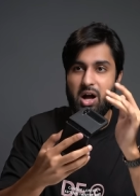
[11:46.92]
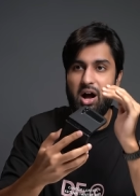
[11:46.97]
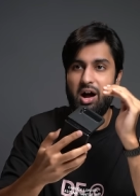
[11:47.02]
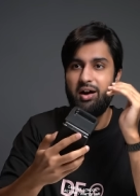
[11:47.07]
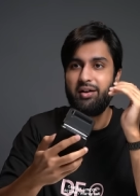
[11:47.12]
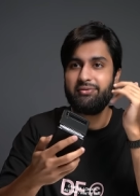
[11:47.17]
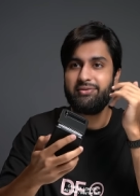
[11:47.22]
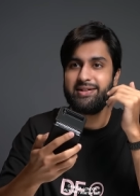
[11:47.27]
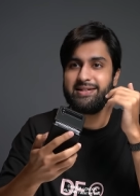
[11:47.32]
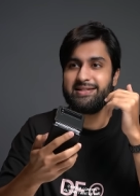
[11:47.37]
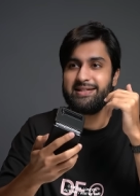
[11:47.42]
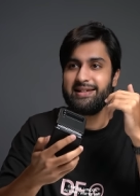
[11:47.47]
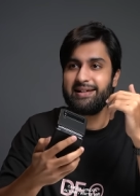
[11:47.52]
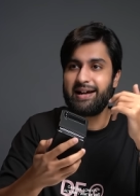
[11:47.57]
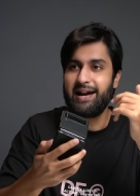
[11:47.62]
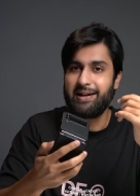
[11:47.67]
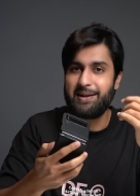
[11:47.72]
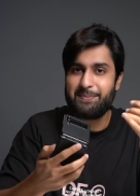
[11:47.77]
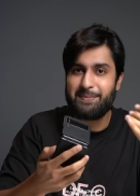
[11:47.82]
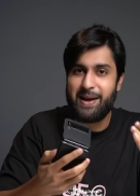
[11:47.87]
obviously
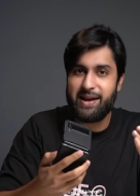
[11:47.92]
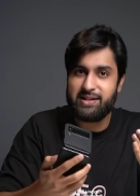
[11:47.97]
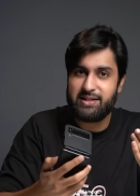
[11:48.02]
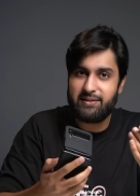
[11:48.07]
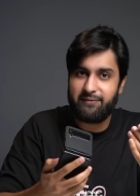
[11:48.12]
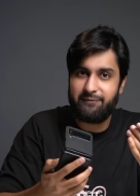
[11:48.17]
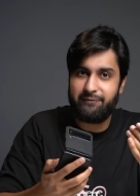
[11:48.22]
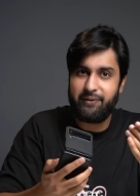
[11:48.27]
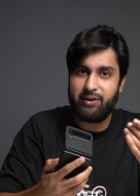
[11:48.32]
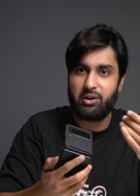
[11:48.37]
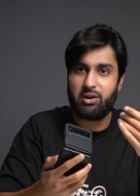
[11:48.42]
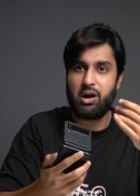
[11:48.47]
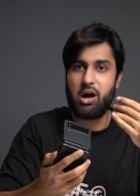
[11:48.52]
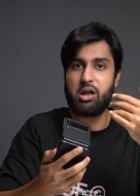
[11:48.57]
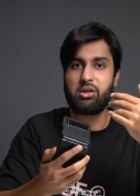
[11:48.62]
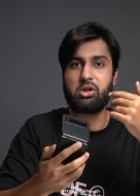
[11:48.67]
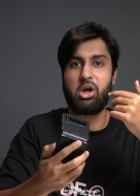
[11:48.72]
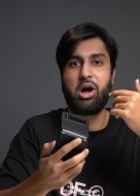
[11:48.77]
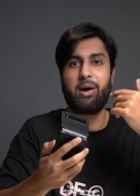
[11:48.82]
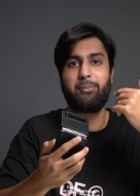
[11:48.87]
kind of makes it feel a
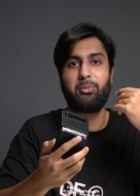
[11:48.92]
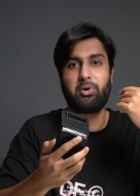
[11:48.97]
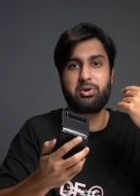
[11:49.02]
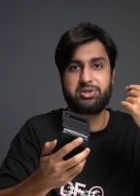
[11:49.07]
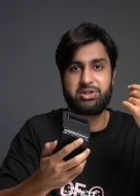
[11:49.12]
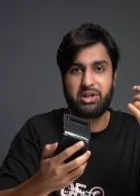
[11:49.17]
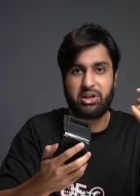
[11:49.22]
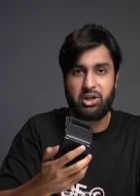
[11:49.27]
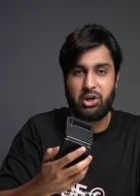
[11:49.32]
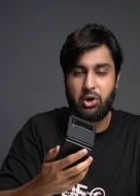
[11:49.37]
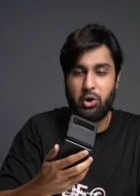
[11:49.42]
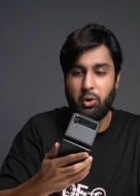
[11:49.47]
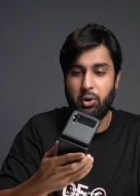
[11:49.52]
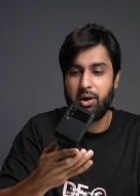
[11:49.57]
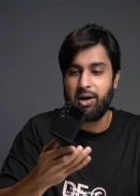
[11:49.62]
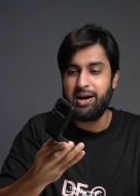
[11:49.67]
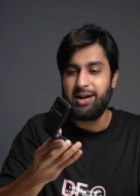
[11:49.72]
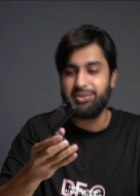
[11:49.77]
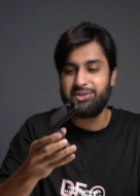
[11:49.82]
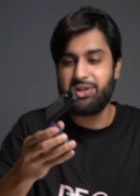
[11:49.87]
lot more
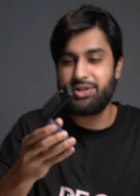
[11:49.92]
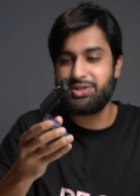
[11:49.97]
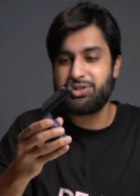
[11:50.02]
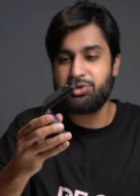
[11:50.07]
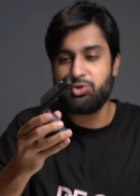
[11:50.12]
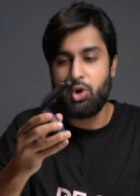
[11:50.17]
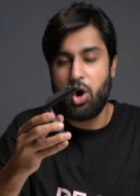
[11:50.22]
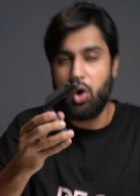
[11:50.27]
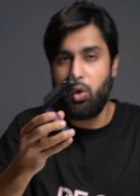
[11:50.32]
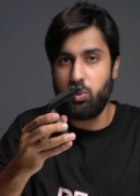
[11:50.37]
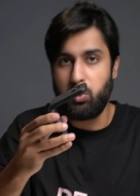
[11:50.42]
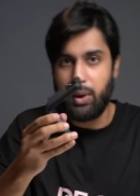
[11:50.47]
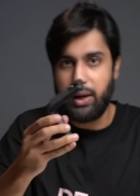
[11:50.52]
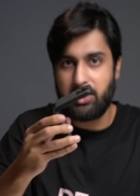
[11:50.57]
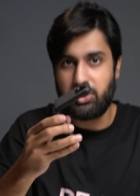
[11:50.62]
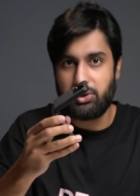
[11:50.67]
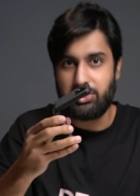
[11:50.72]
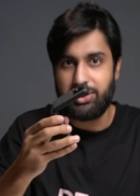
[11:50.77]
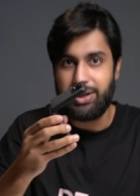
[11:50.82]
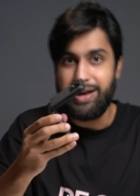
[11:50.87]
secure. There's no
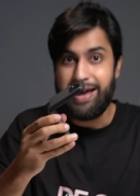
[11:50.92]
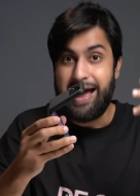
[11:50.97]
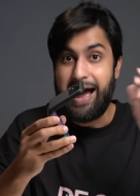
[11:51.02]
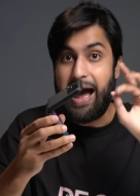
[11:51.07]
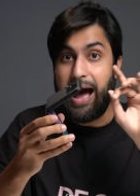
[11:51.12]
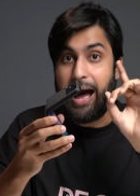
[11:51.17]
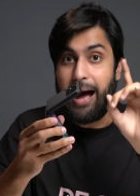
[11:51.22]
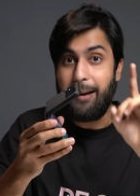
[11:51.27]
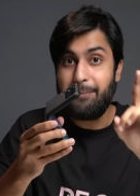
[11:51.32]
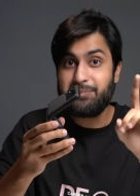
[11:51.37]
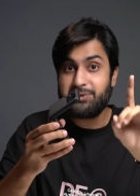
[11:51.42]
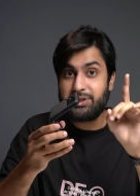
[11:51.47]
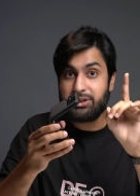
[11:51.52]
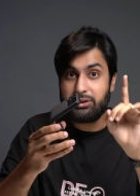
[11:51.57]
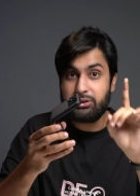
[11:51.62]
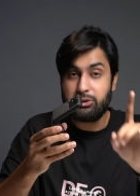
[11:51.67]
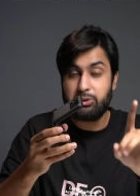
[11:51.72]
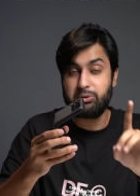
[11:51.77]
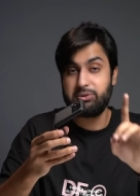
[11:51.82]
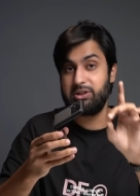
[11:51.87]
wiggle
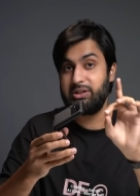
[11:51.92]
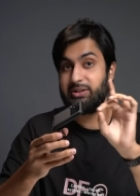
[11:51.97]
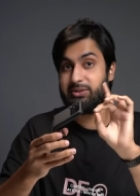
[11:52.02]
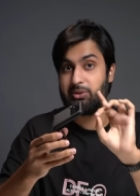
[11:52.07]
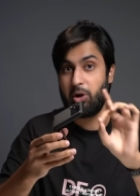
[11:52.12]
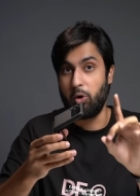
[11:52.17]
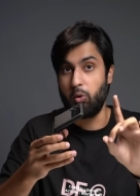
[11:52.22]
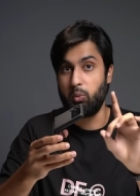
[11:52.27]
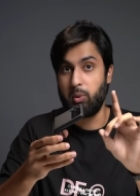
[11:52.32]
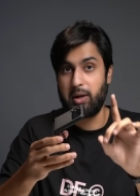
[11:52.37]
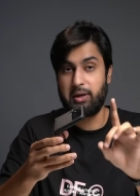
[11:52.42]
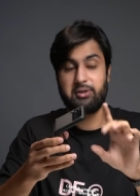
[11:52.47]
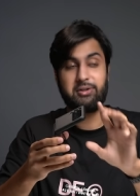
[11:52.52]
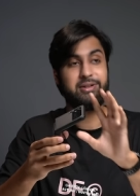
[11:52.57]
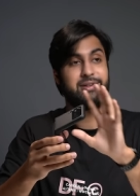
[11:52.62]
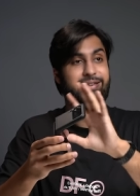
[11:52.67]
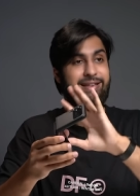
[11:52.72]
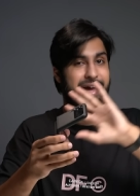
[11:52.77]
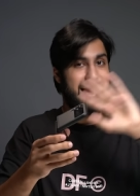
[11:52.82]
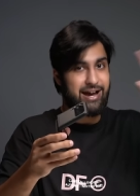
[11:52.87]
absolutely no
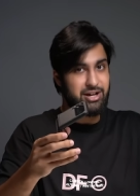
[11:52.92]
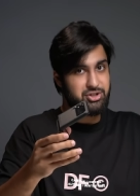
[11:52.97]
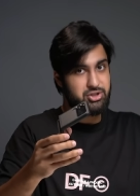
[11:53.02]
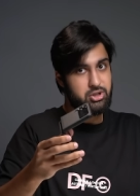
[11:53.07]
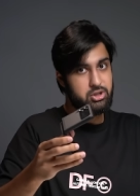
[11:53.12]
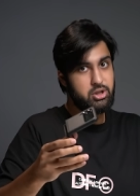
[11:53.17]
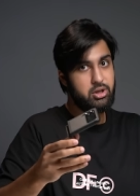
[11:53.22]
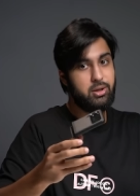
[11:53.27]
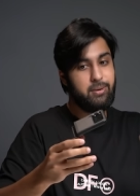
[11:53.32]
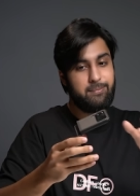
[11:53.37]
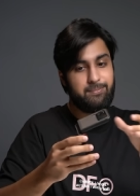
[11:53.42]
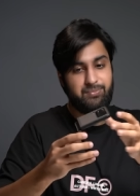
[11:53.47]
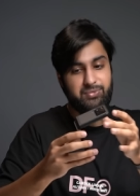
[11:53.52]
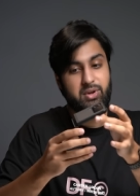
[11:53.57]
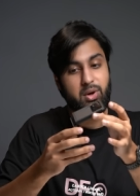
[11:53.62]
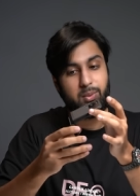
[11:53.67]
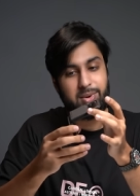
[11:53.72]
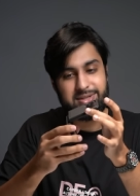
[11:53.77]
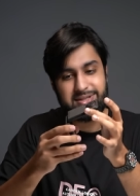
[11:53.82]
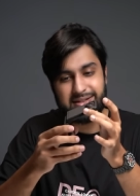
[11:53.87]
wiggle. Last year,
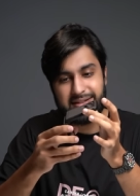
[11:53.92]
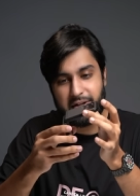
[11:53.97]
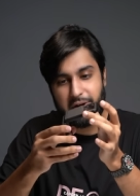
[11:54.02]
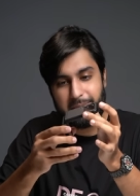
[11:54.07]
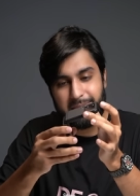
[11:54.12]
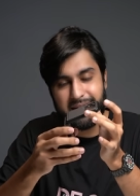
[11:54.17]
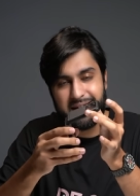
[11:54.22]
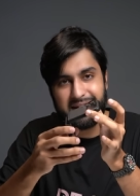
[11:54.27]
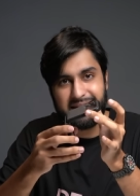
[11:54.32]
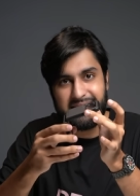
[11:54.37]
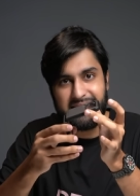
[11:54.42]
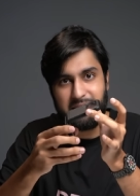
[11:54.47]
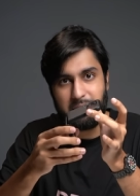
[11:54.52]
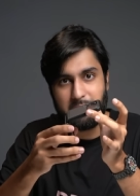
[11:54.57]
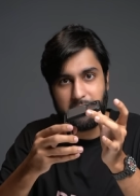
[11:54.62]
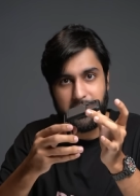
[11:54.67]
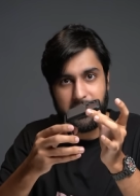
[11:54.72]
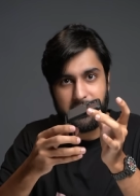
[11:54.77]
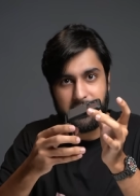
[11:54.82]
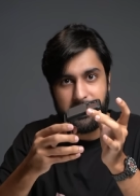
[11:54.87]
there was a little bit of
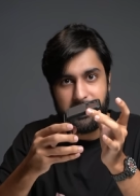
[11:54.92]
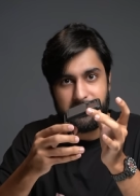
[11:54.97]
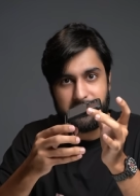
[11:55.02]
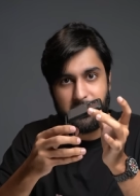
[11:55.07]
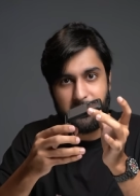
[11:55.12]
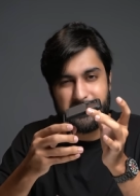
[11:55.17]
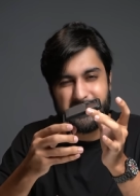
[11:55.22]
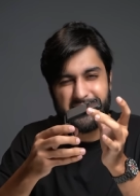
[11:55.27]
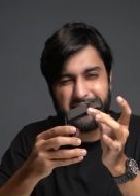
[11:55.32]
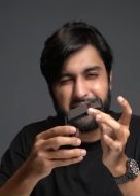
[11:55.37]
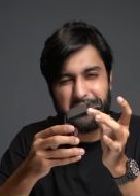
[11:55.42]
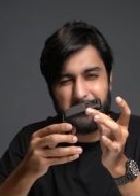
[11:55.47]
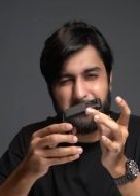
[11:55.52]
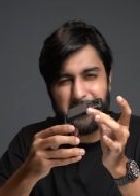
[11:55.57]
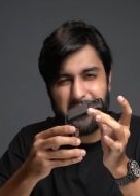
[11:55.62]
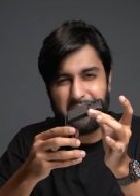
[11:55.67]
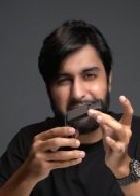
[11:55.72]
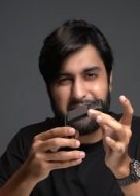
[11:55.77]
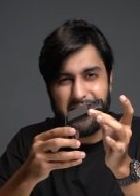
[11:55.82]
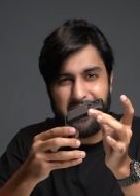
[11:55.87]
leeway. There was a little
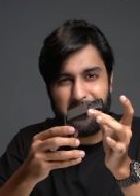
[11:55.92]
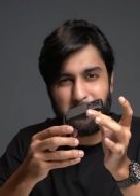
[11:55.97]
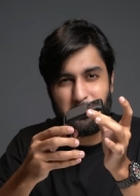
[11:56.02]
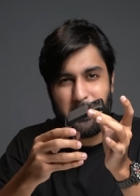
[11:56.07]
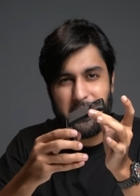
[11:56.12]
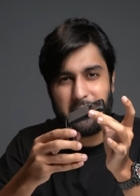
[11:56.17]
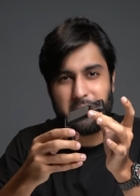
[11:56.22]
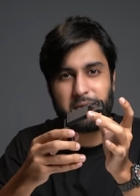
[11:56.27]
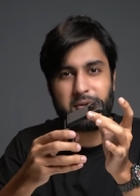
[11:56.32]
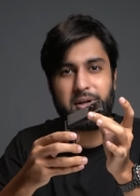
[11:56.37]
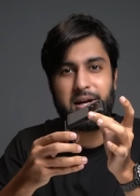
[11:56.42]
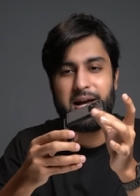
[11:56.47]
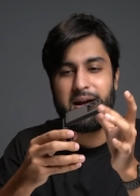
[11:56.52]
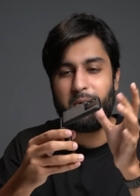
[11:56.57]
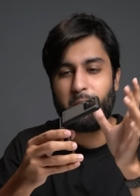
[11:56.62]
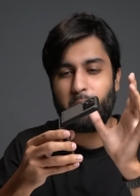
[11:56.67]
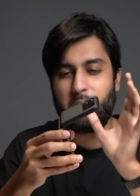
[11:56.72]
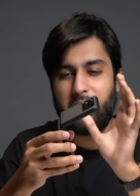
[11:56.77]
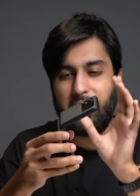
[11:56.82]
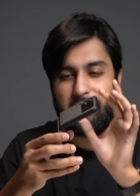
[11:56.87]
bit of that wiggle
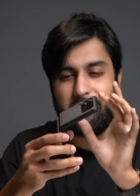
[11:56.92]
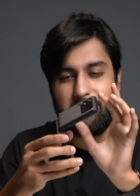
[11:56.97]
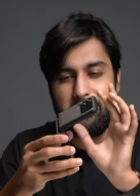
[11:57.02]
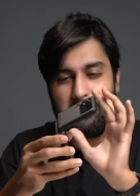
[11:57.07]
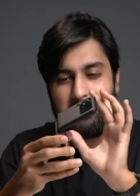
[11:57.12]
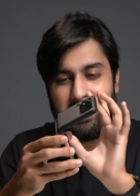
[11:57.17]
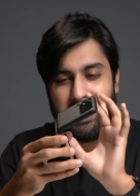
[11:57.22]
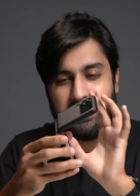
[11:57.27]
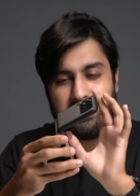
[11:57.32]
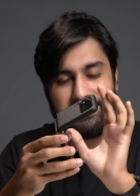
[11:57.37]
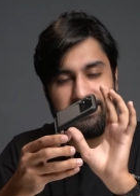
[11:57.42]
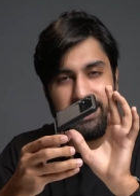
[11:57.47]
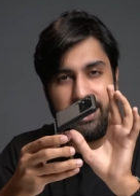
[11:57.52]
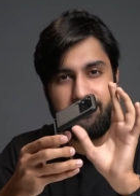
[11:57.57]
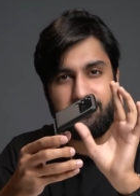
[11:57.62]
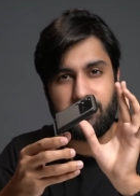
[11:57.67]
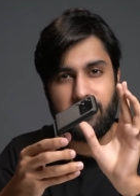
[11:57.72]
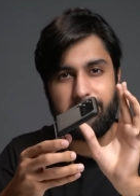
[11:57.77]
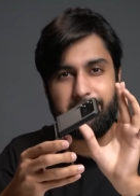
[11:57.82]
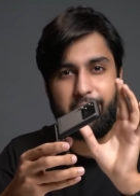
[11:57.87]
wherever you kind of
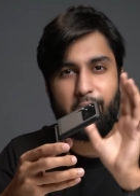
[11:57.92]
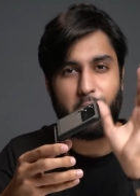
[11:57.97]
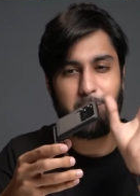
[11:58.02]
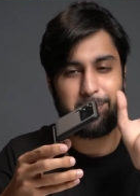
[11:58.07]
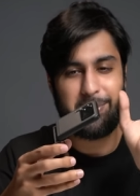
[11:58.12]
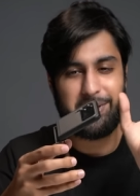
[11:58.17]
left your phone,